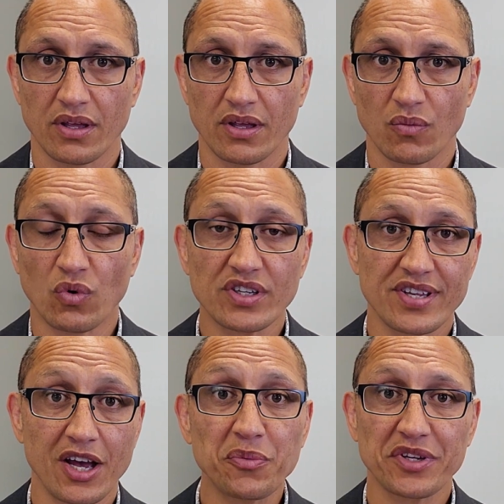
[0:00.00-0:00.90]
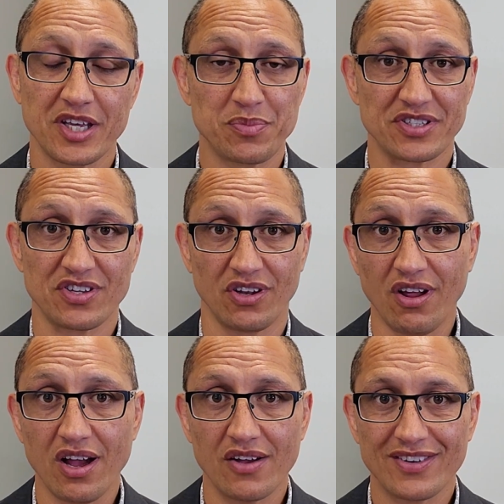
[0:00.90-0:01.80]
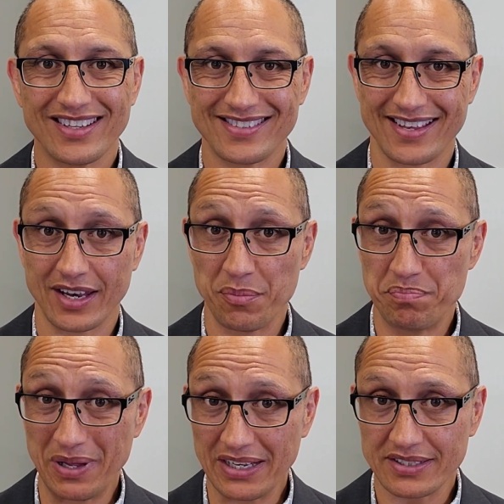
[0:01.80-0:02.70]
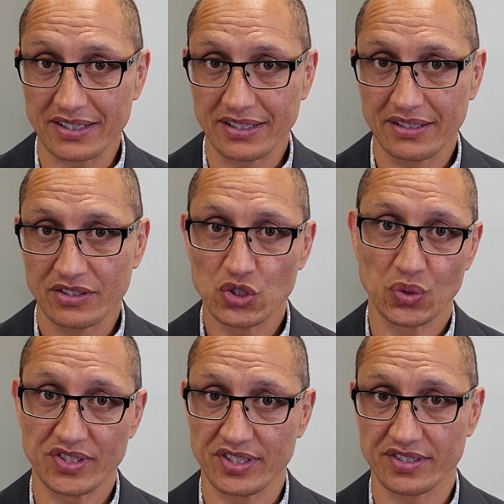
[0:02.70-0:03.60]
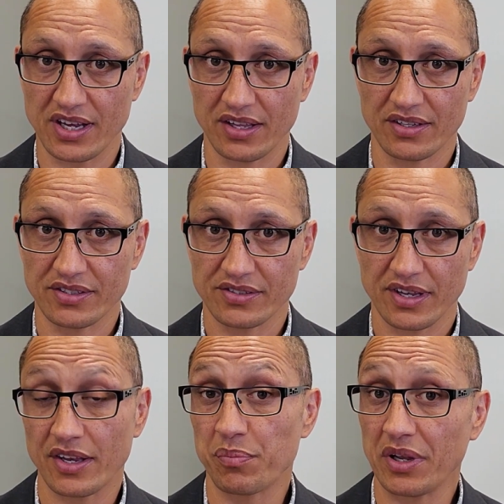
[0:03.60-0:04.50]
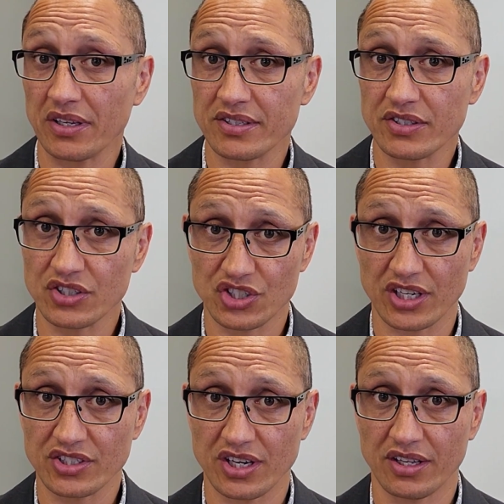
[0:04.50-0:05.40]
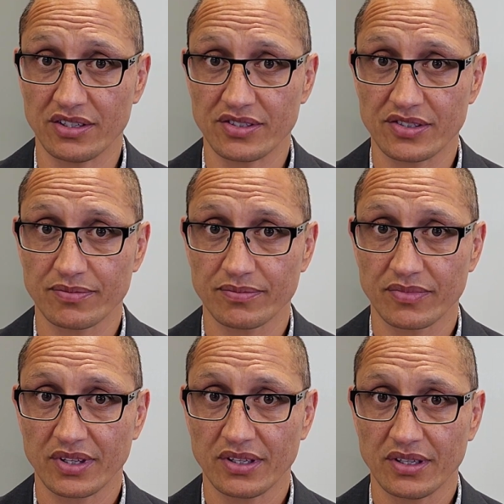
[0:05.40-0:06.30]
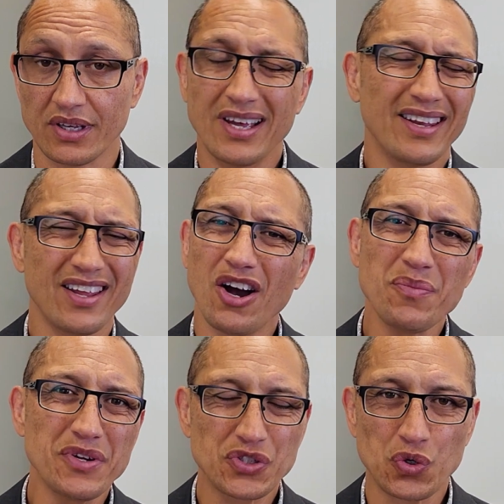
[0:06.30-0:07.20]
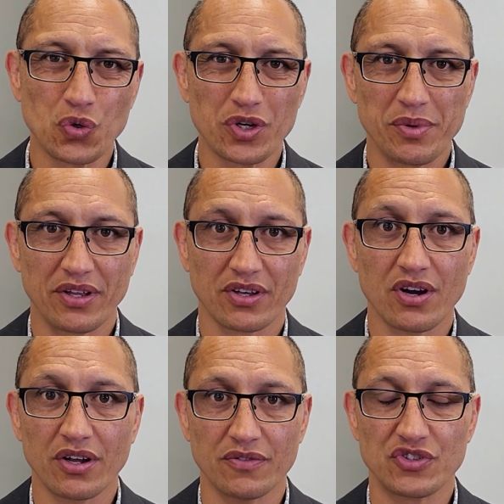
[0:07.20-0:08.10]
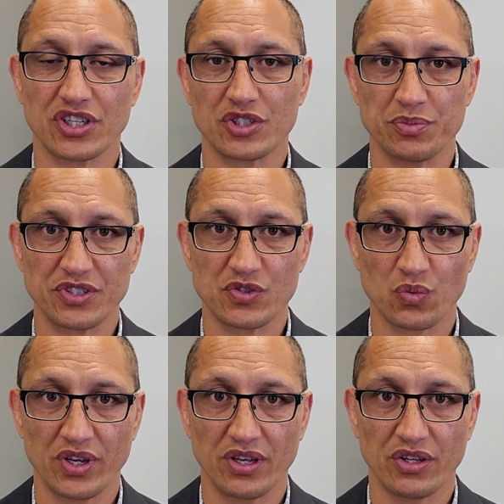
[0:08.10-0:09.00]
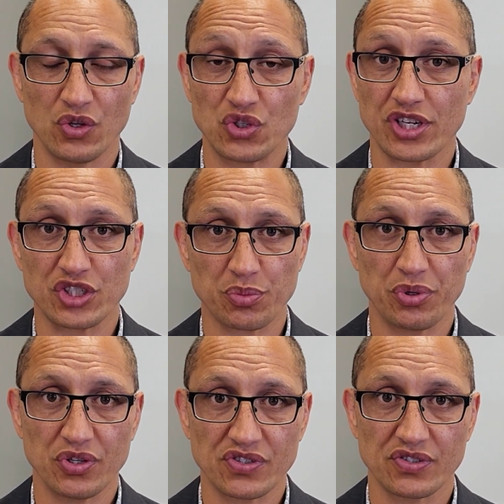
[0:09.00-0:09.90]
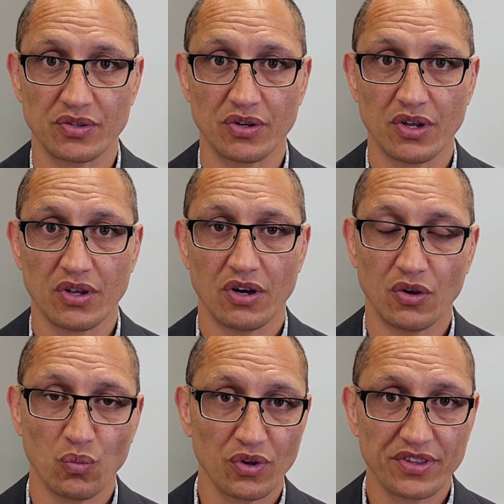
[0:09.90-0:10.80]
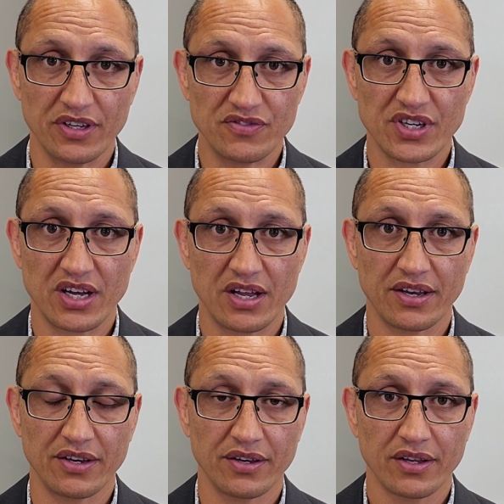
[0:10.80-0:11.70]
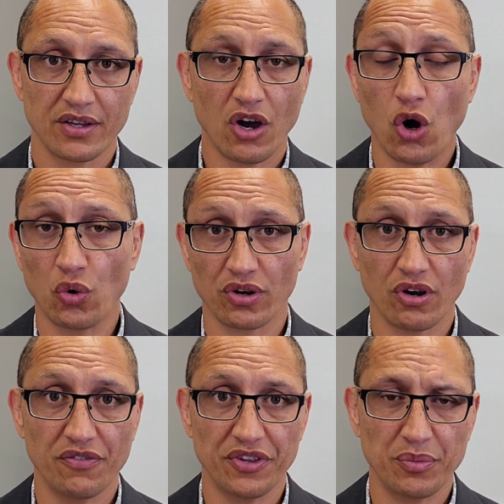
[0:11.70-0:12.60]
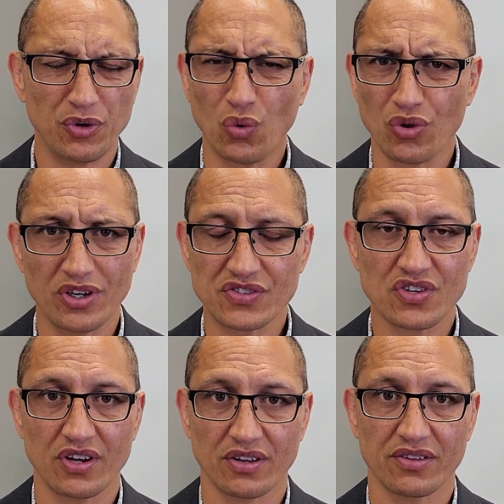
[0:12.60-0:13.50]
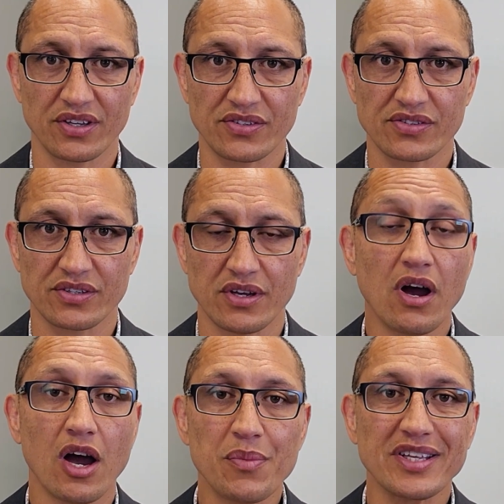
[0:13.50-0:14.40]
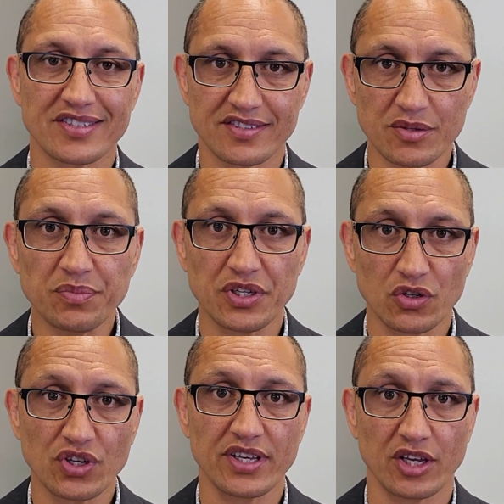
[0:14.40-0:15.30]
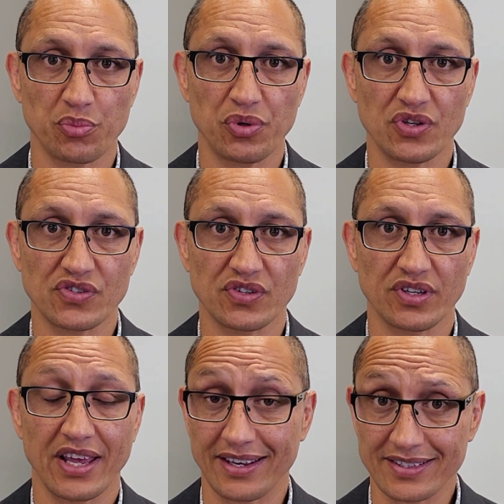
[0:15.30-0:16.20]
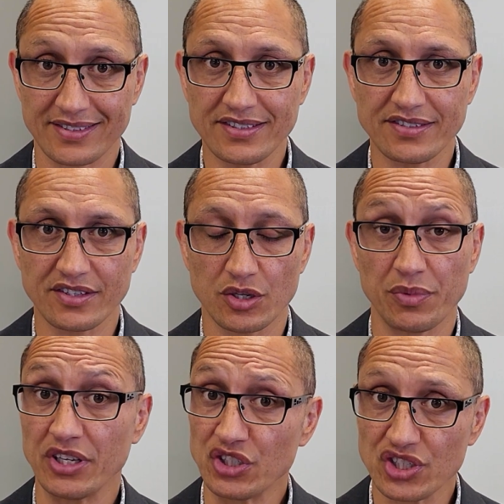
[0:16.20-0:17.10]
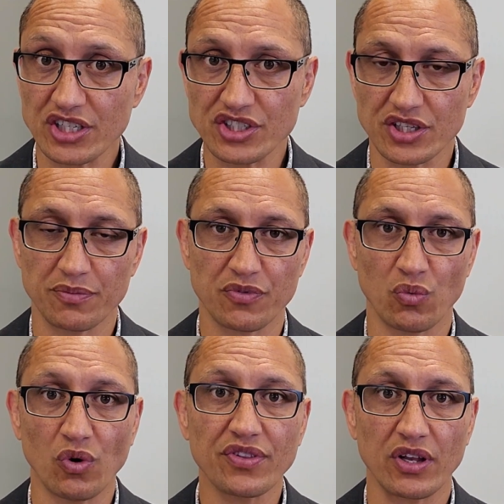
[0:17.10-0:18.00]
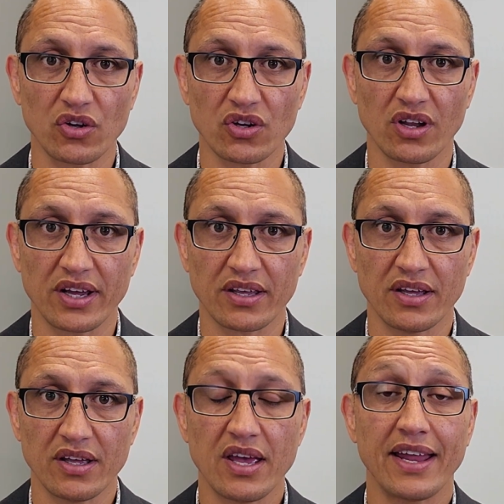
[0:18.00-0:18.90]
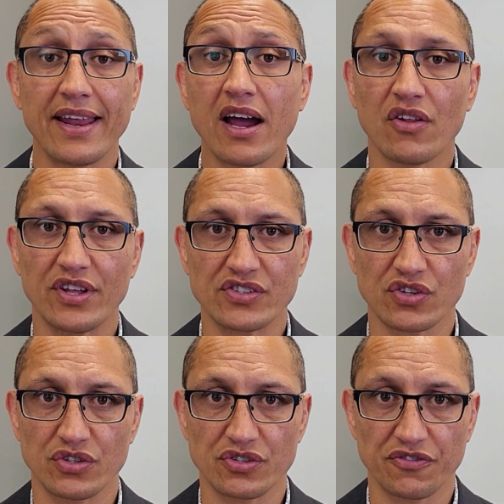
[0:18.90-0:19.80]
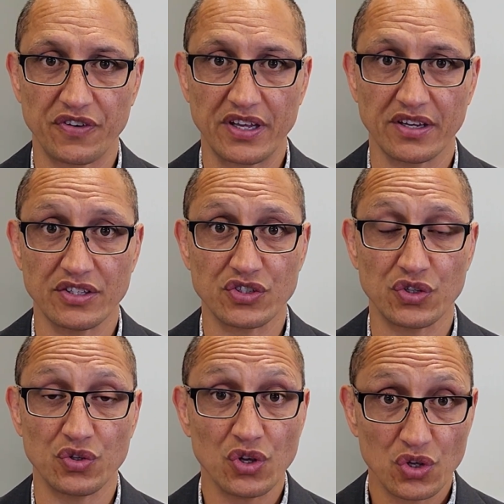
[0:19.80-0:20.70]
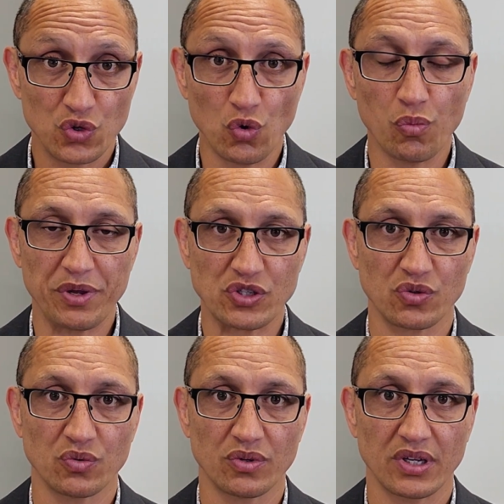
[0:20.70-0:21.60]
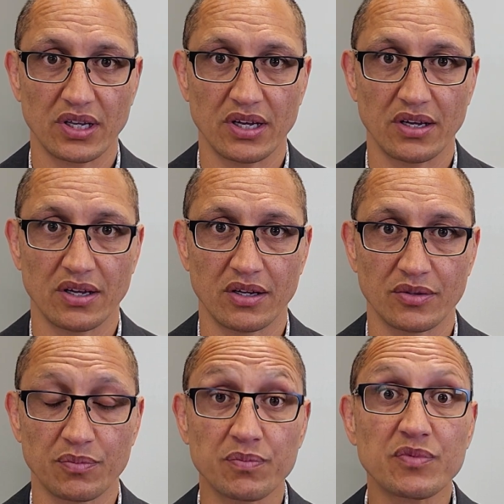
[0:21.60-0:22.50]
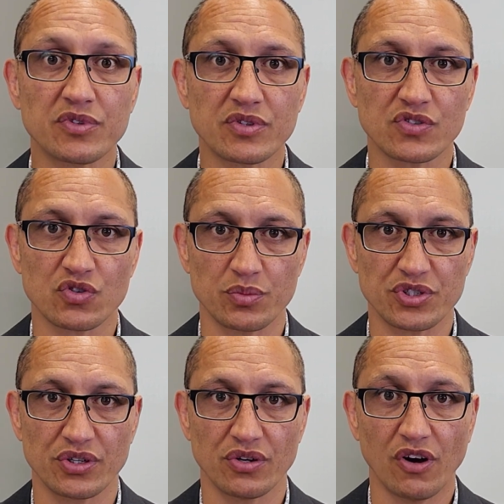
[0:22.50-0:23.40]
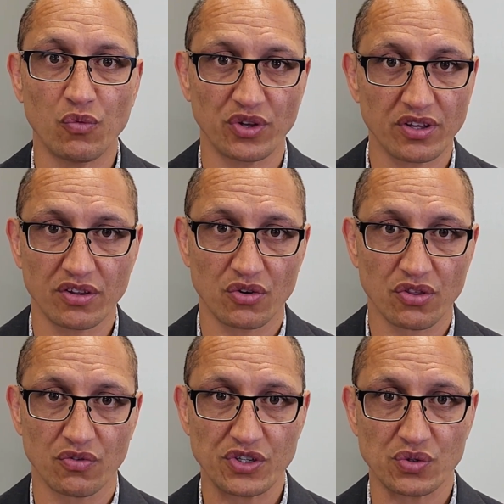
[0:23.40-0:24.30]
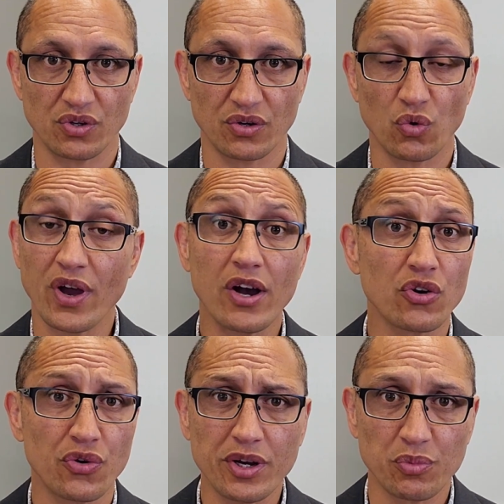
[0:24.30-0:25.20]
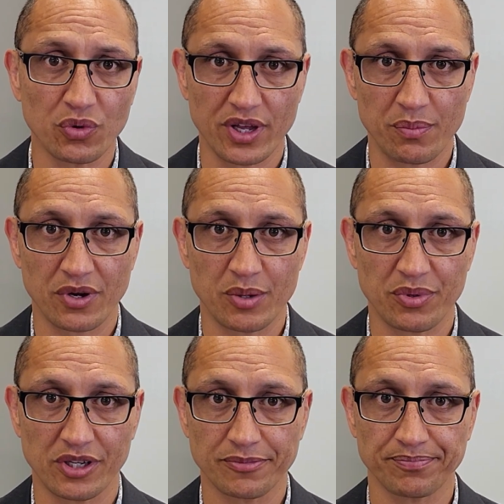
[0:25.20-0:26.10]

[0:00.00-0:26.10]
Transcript: What has helped keep us alive is that ability to assess others, an ability to judge others. Now, I'm not talking about the kind of judgments where you judge a person on what they've done and hold it over them and all those kind of things. I mean simply looking at a person and assessing them and judging them for what they look like and how that's going to feed into your mental description of whether they're a threat or not, or how credible they might be.